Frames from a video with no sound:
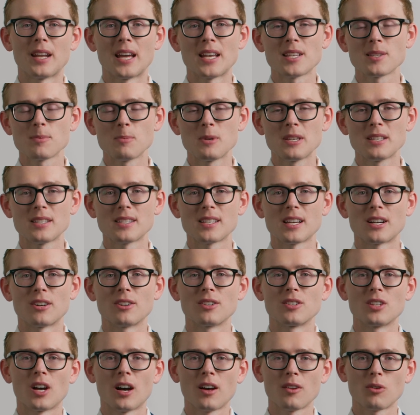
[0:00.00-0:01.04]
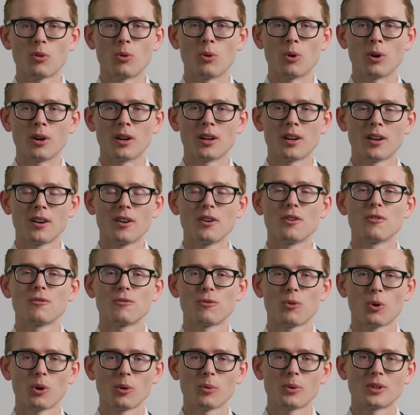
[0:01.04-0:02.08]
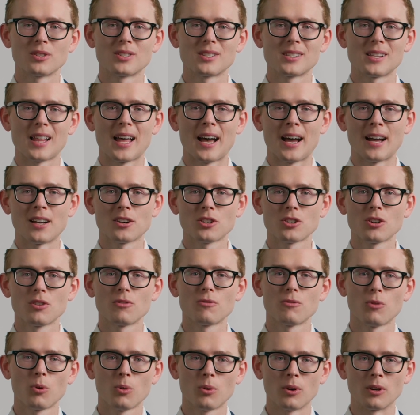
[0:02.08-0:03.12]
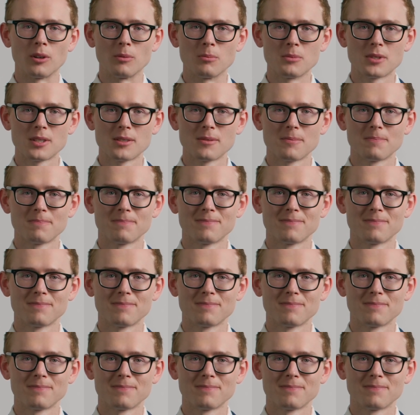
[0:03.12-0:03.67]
at sbcera.org forward slash forms.